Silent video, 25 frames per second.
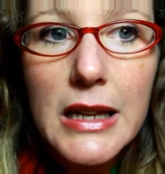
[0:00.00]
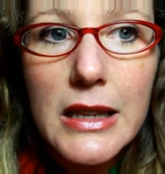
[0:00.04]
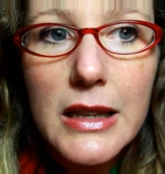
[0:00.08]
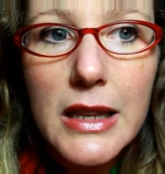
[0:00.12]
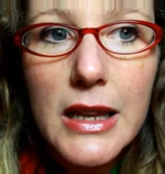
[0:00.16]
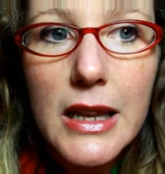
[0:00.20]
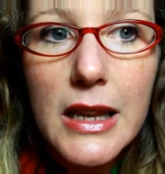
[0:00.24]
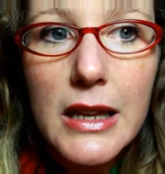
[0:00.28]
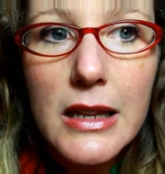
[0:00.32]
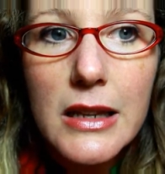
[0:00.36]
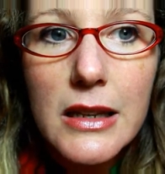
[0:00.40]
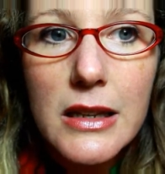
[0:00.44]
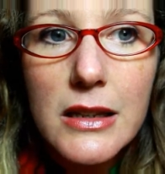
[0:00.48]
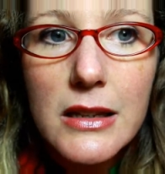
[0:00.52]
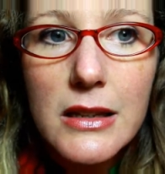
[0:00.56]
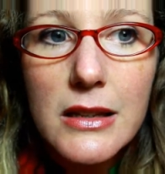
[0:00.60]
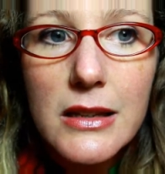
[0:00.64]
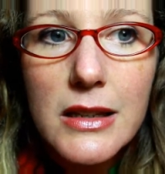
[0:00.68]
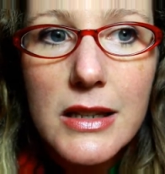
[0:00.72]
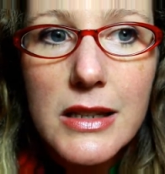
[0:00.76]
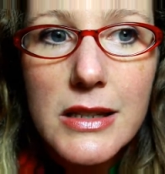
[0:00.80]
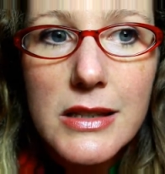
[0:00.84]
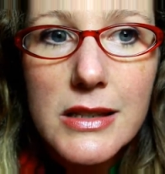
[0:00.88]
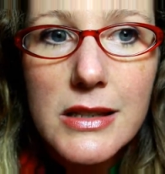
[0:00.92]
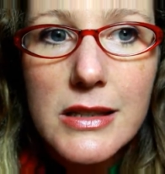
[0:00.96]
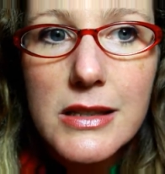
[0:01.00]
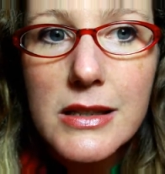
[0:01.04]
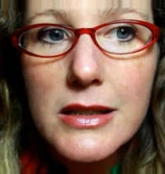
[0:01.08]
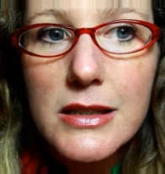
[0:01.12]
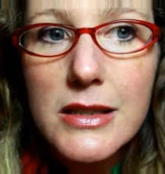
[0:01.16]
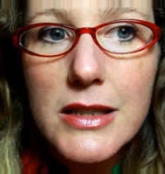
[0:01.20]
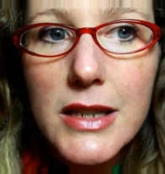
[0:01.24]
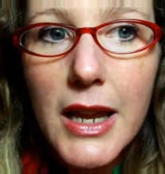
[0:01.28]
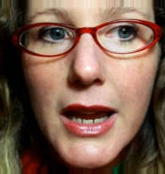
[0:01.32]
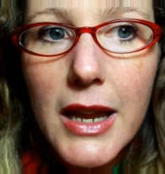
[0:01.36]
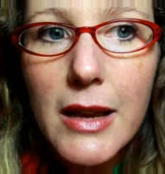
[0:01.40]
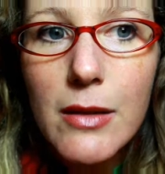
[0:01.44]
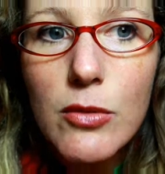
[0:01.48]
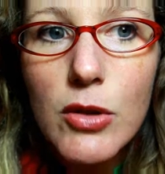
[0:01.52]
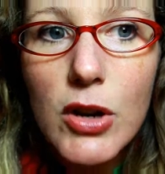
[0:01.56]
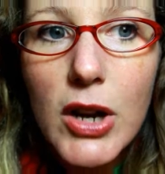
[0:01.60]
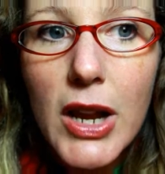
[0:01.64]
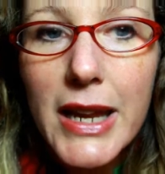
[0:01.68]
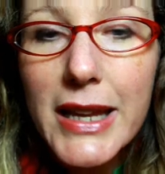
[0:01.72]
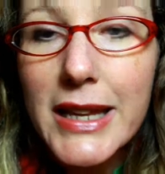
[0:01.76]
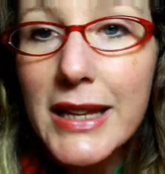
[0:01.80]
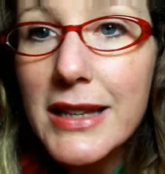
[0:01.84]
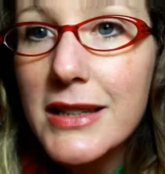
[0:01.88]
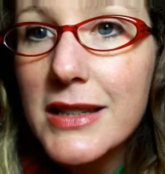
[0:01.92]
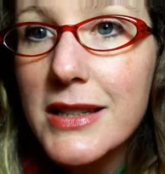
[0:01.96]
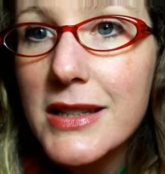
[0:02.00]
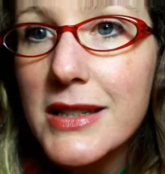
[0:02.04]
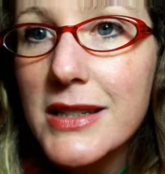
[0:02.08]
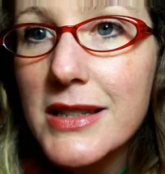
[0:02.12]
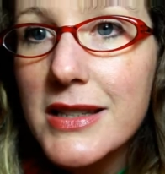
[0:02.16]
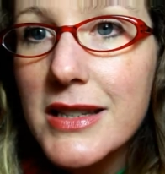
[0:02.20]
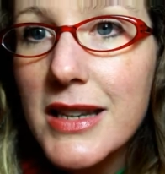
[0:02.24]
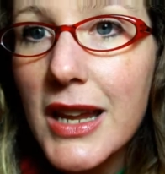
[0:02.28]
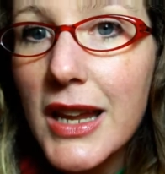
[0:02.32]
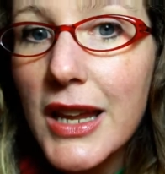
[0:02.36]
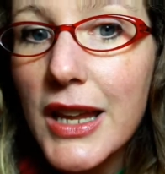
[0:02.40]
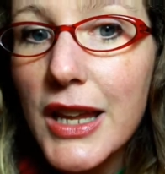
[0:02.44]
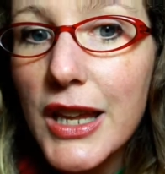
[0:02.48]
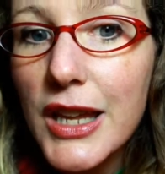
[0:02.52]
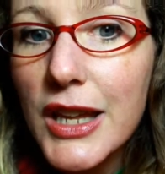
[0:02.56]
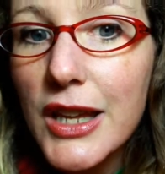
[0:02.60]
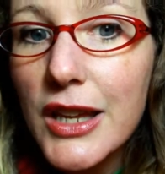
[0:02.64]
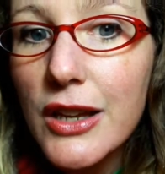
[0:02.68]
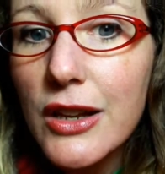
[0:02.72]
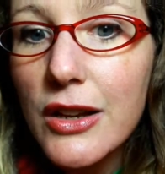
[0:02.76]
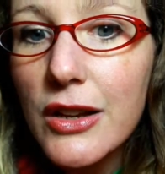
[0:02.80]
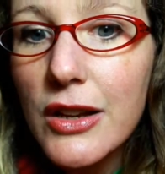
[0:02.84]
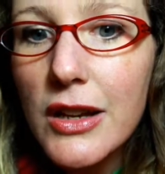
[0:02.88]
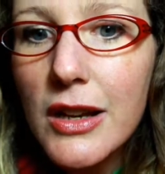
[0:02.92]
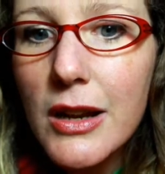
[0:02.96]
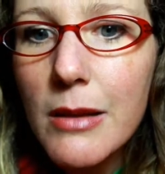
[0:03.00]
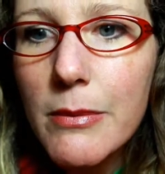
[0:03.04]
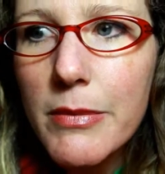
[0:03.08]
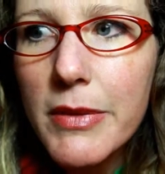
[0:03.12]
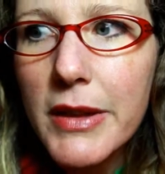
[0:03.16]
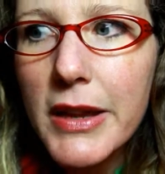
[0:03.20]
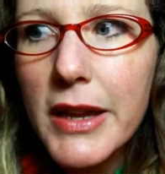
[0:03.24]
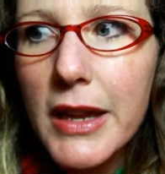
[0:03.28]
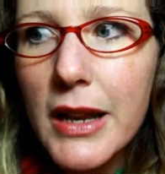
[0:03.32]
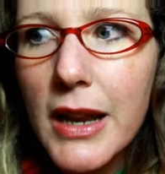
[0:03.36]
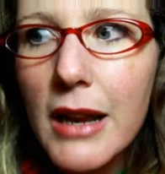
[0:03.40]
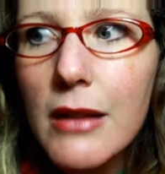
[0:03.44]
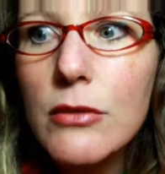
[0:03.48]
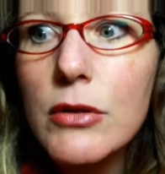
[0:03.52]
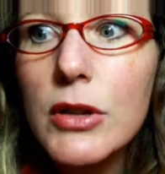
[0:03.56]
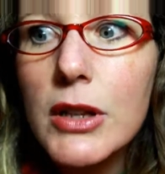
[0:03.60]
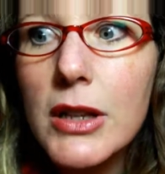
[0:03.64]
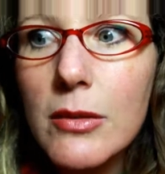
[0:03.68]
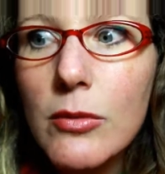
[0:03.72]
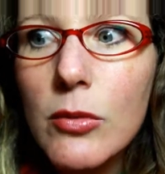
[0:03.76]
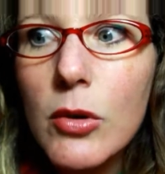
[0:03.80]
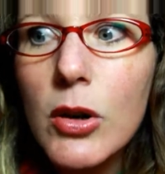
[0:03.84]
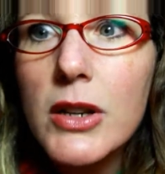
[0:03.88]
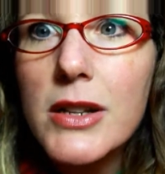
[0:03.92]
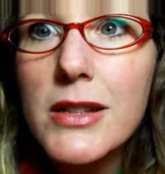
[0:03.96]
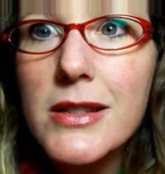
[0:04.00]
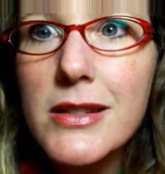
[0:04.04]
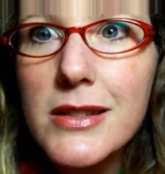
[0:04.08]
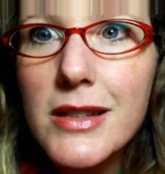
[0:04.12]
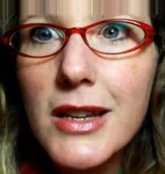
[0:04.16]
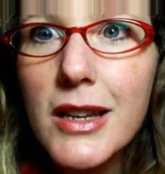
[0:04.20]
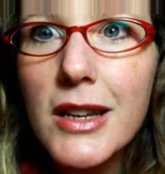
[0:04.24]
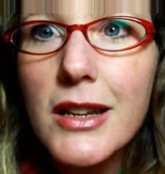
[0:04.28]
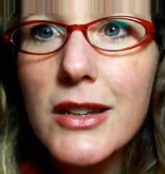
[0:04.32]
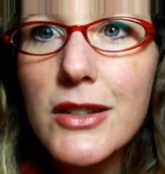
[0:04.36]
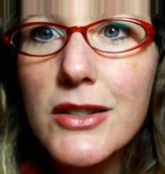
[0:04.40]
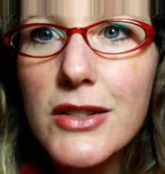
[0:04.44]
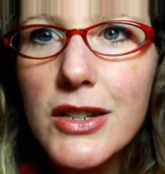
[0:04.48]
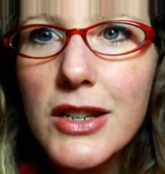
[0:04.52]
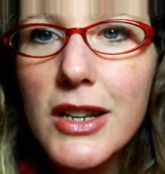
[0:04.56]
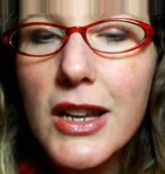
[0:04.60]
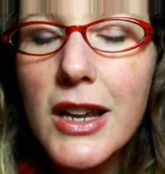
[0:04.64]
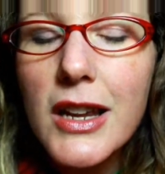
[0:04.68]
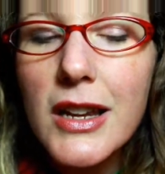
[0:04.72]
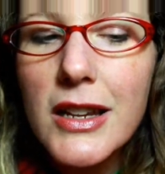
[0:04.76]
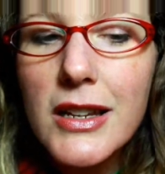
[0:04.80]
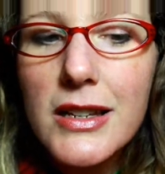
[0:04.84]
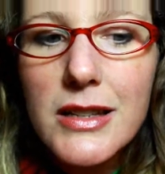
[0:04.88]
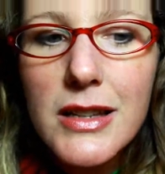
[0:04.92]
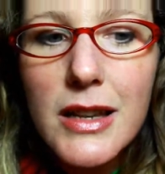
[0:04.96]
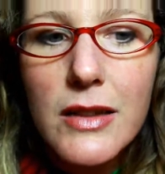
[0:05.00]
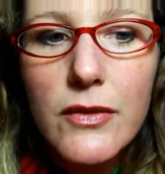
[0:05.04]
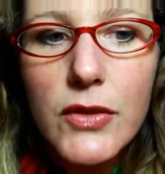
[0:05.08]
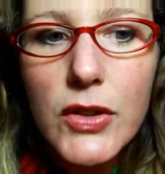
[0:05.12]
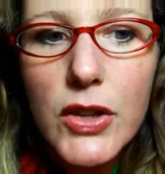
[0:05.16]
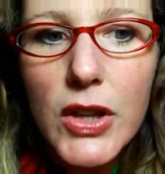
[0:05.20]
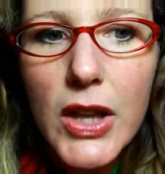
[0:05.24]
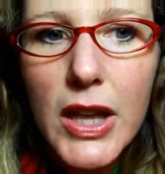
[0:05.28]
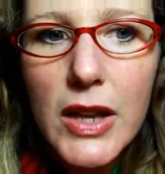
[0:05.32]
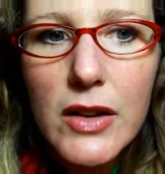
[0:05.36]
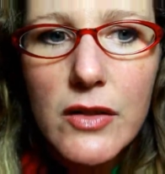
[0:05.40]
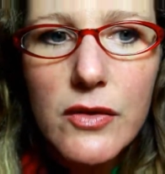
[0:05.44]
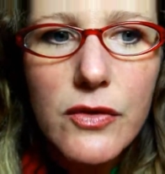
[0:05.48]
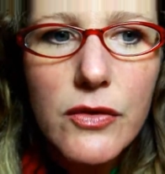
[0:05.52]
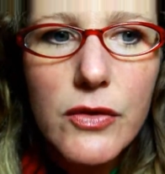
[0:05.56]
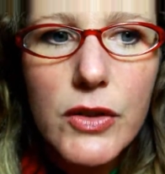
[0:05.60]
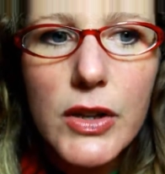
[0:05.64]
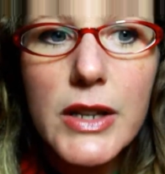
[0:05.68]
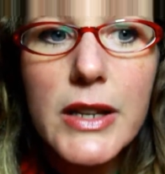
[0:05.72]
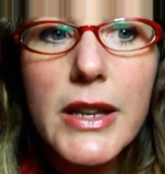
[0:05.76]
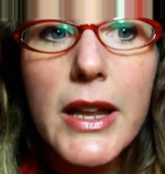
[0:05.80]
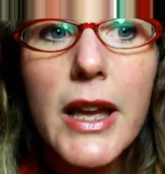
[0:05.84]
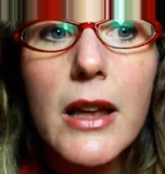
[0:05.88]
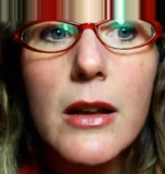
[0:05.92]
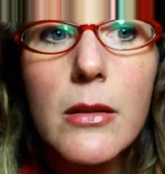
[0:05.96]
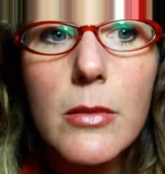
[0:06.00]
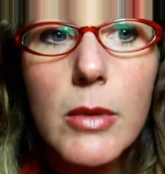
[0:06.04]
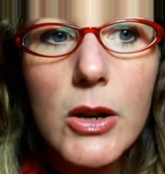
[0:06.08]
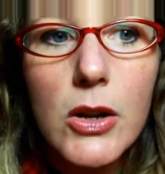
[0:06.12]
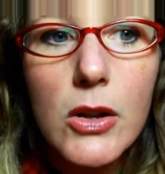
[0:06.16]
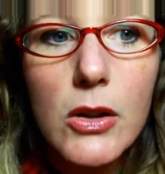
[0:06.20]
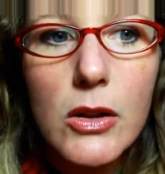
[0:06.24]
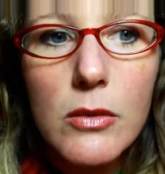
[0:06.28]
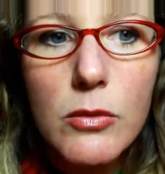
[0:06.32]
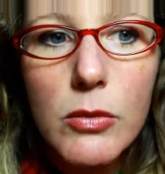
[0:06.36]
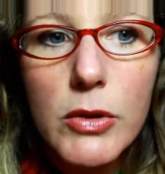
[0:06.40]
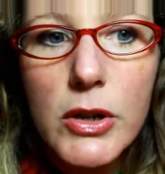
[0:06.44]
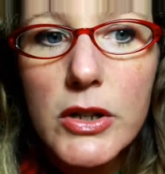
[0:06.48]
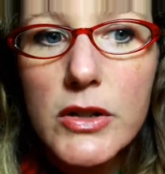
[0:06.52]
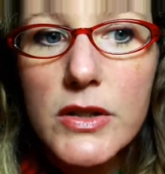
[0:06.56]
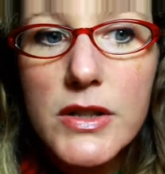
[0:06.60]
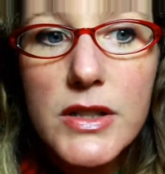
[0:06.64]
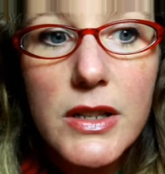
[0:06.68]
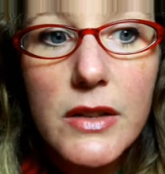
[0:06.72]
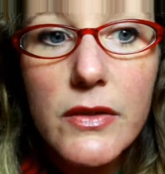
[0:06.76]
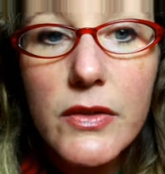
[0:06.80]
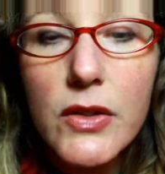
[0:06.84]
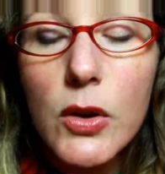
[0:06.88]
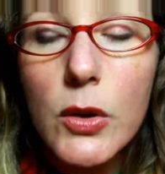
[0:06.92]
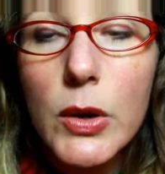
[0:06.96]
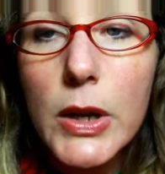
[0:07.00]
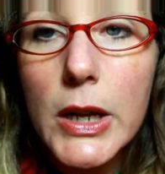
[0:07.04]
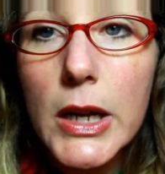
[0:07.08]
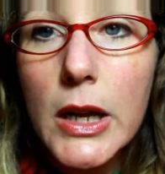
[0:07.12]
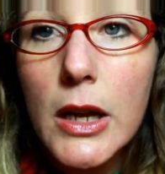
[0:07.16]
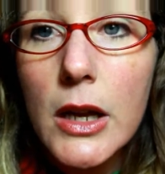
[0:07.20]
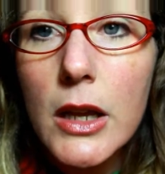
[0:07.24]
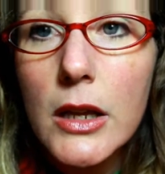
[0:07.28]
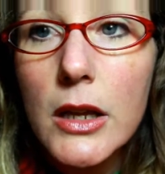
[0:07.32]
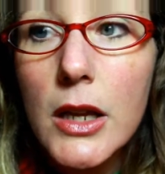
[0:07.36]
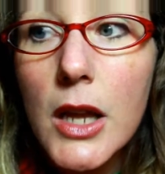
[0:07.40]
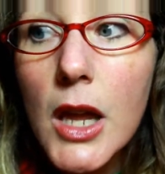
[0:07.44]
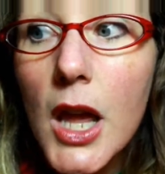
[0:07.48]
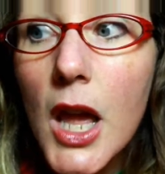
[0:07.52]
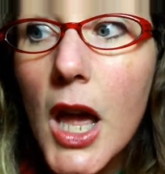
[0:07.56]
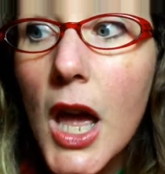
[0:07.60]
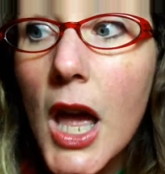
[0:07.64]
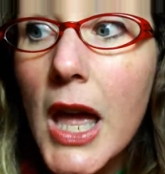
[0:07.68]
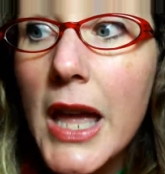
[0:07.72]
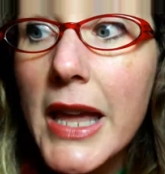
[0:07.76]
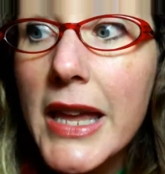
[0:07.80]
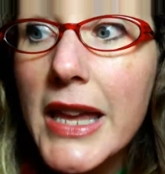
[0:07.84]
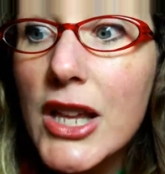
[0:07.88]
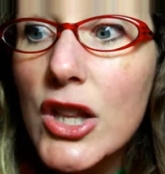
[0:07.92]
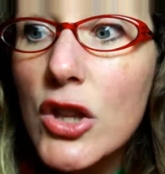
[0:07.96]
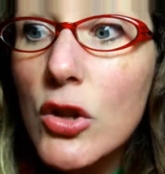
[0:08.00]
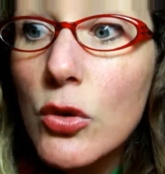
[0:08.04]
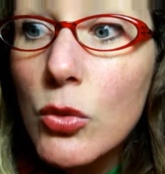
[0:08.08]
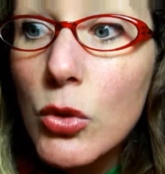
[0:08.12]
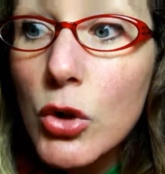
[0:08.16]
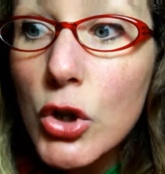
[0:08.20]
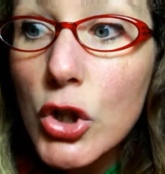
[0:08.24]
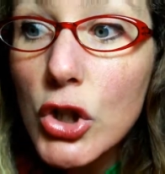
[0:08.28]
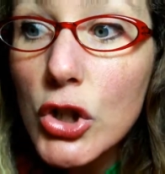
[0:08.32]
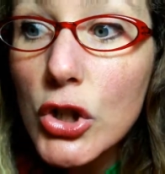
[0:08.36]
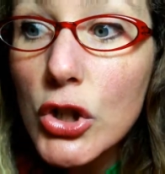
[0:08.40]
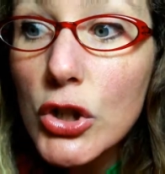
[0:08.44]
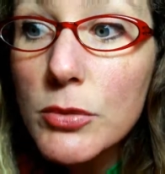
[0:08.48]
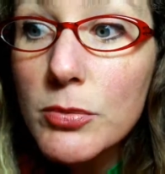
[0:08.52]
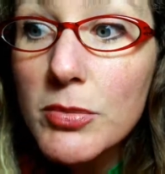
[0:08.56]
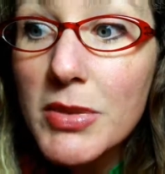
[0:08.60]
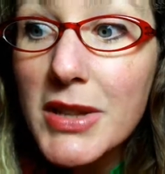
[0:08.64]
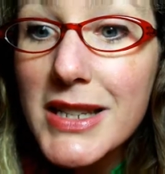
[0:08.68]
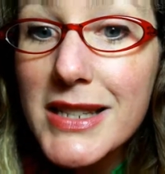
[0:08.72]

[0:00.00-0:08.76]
and then this is a day where I get to stay in, and I'm thinking, I really want to stay in today because I feel kind of freaked out about all the weird stuff going on in the world.